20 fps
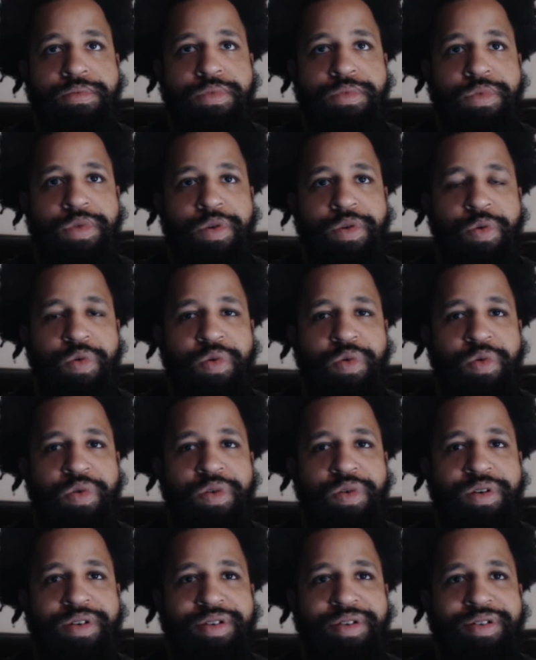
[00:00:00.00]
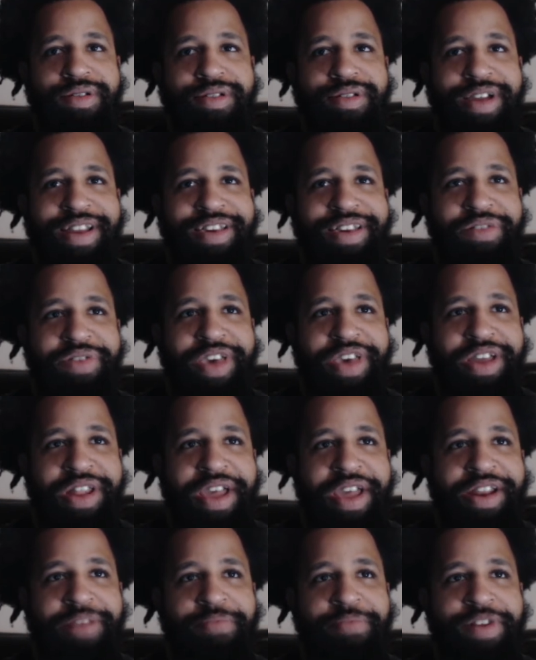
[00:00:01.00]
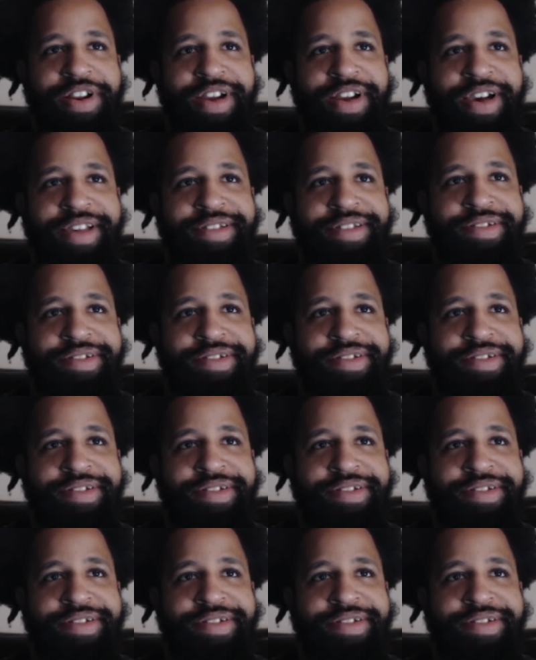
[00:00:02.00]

Ooh, that heel kick landed pretty nice.